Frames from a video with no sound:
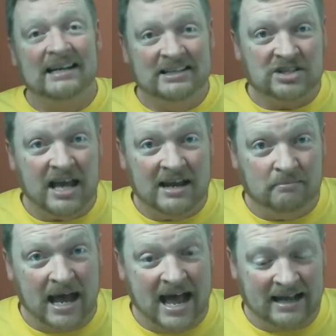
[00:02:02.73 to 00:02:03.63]
it's came
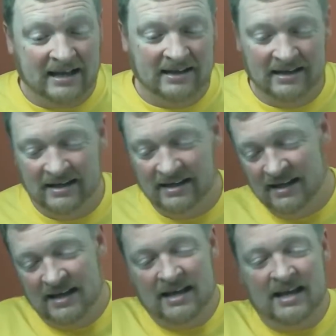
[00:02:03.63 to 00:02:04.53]
back.
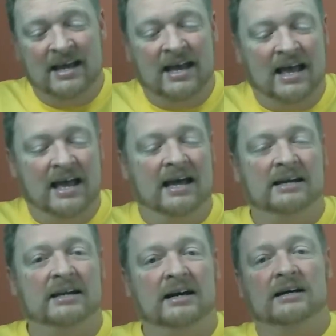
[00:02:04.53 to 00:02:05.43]

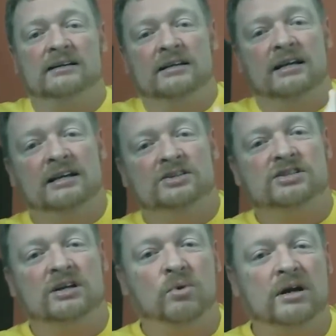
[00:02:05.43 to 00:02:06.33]
And it is
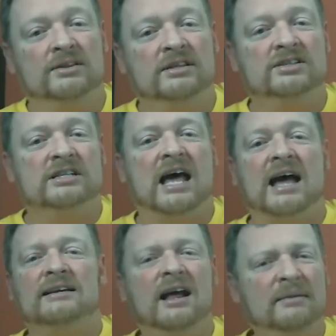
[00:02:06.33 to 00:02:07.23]
somewhere in this
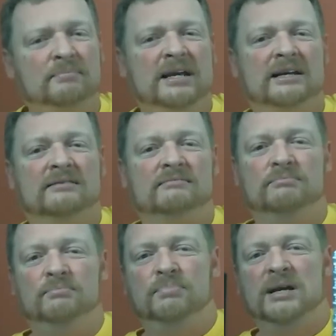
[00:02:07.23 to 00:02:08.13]
stack. Not a big
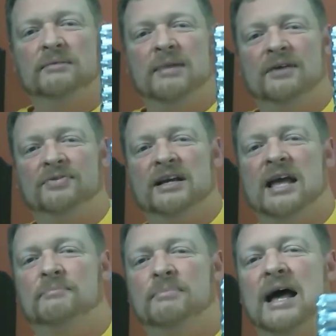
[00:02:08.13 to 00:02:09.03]
amount that
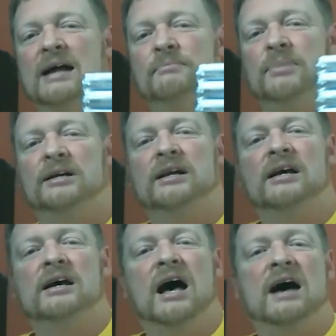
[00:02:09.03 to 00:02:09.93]
came back, but
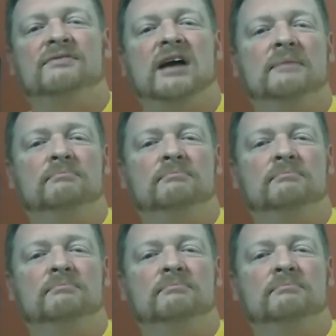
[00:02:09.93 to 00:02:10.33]
I've got